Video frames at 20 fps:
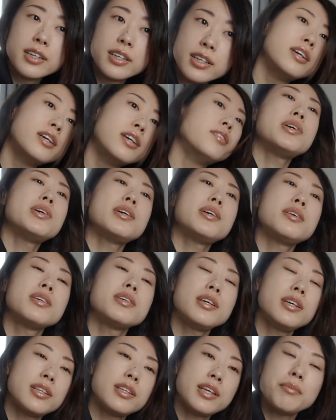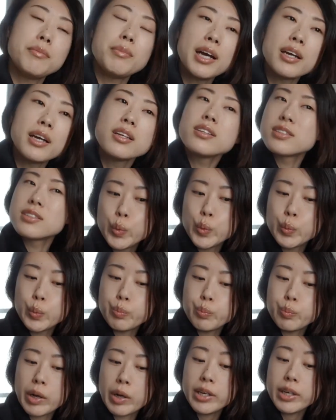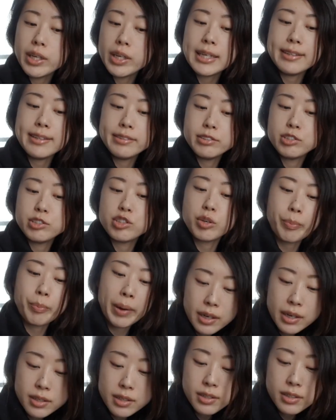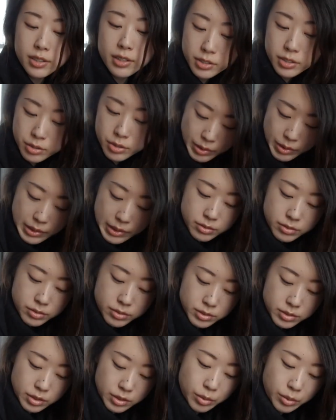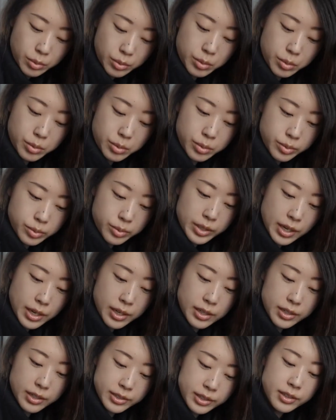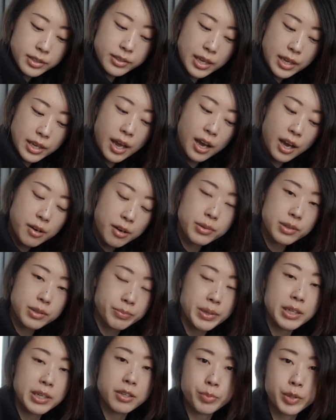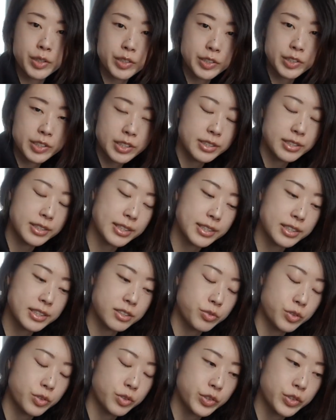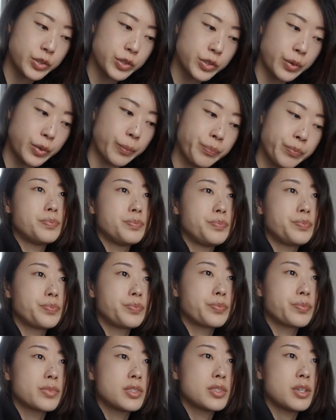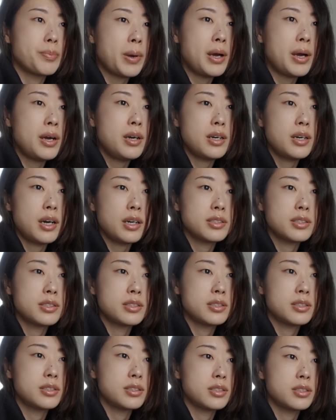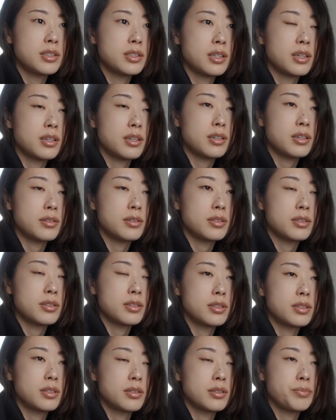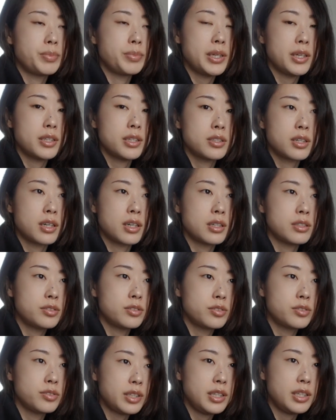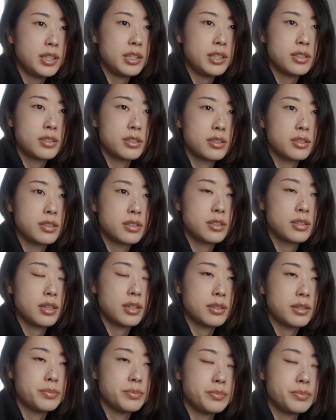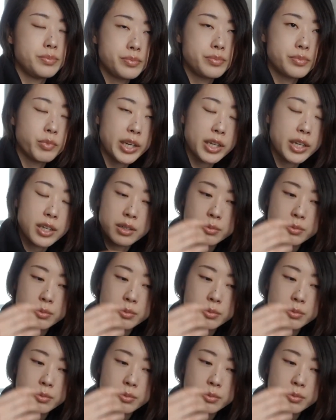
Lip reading: But yeah, they might marry in Japan as well. So yeah, I think they have a big percentage for sure. Japan has the biggest country in when it comes